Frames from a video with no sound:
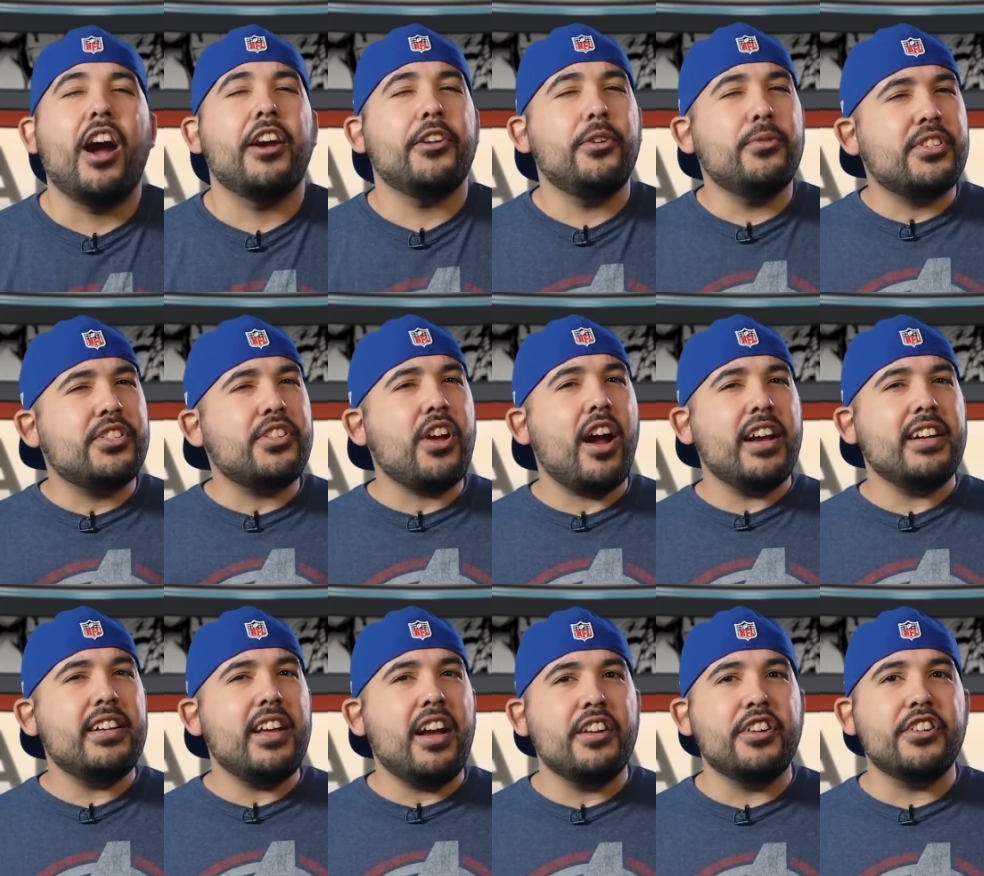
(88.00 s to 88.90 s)
Are you
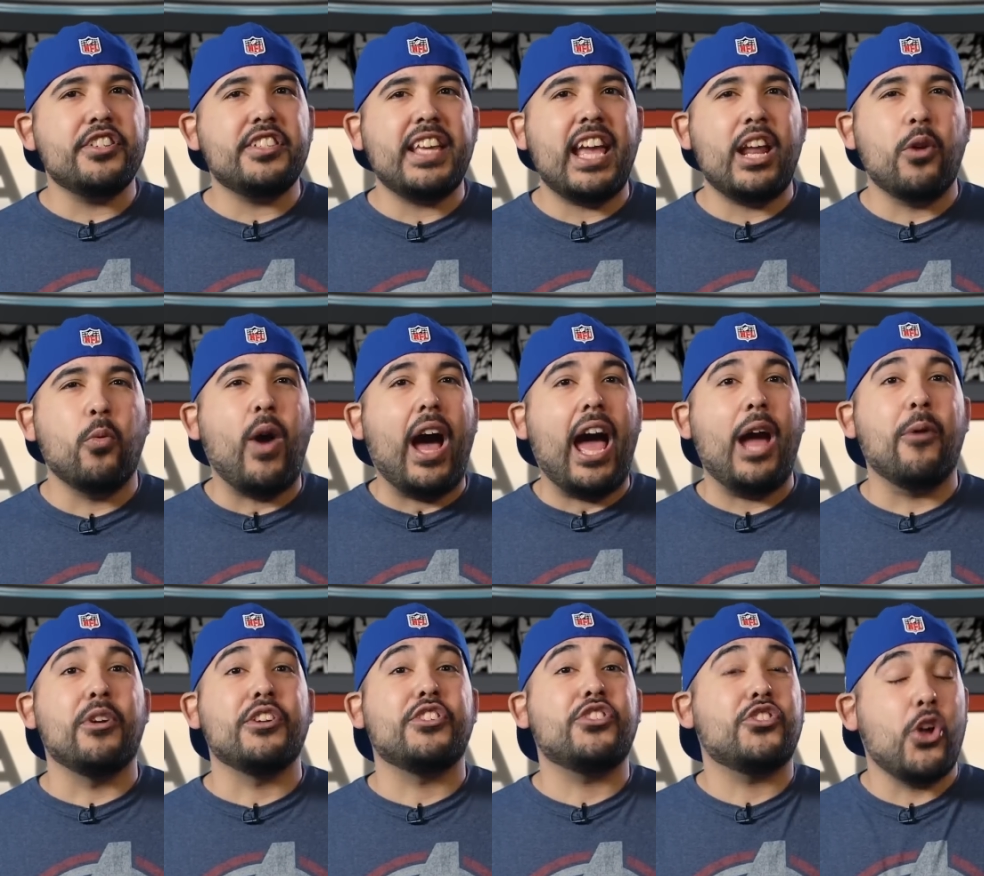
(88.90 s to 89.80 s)
starting to understand why
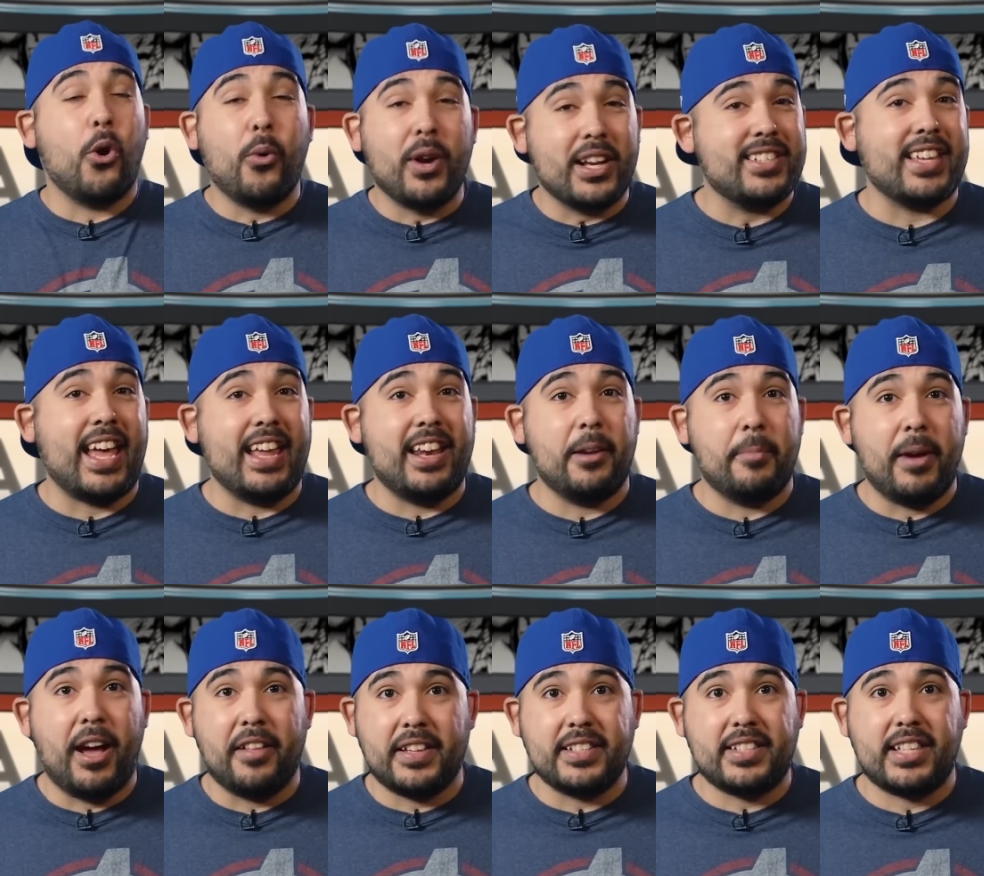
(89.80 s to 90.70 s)
we're so excited
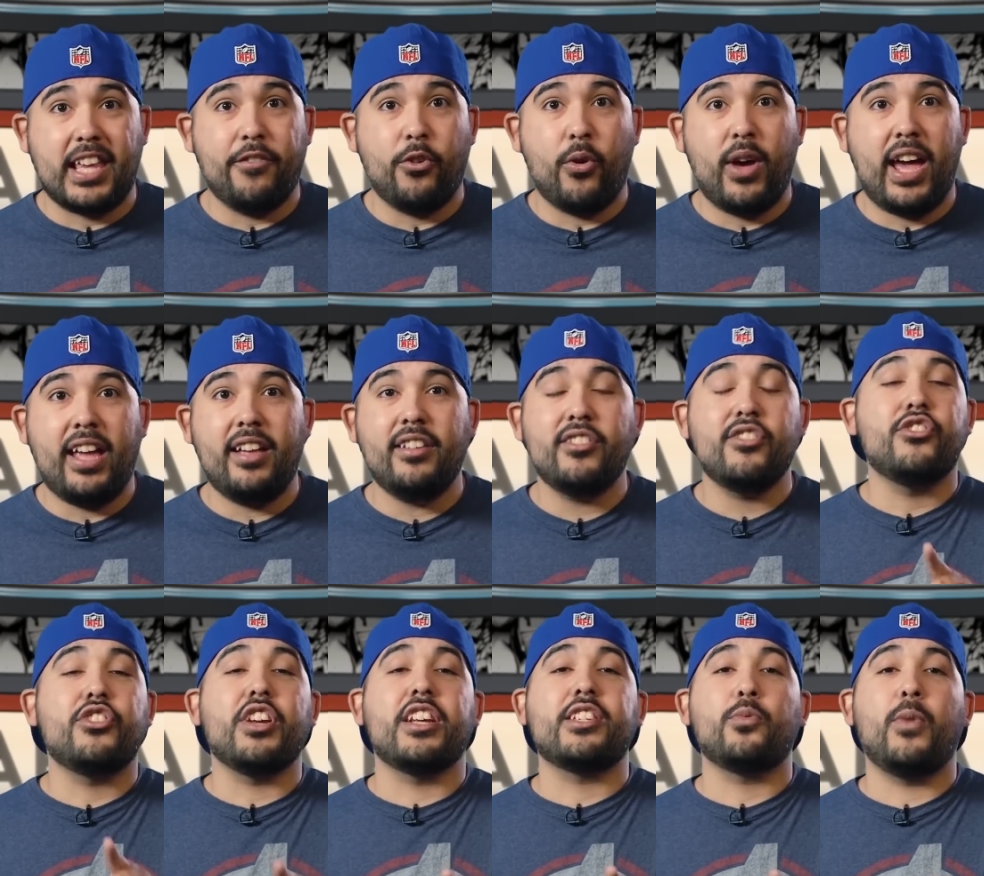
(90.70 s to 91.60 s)
about this giveaway?
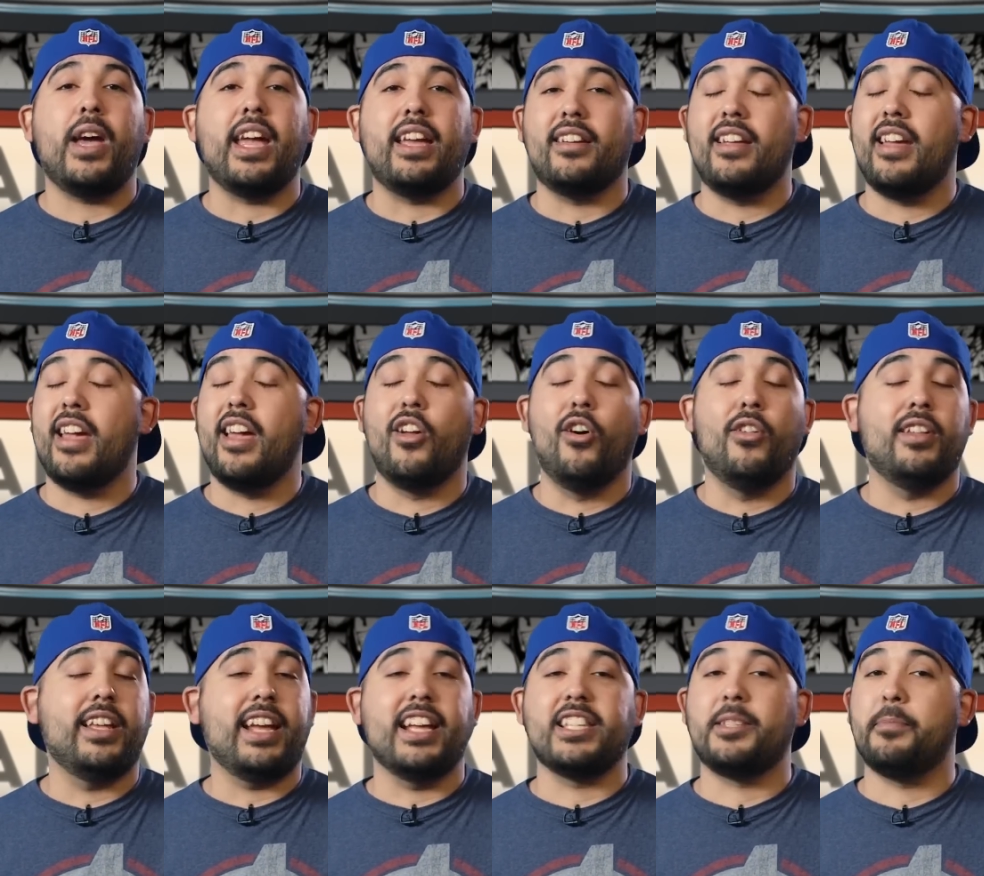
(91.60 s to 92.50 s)
Just wait, it
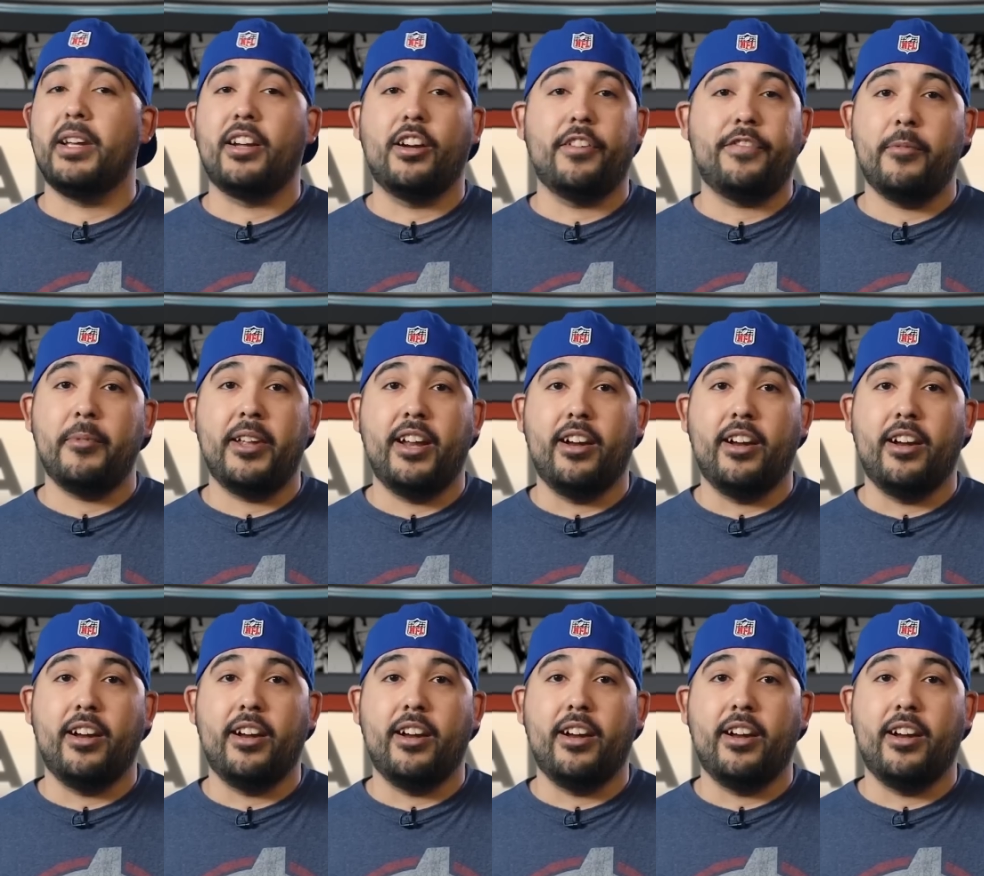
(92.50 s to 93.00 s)
only gets bigger from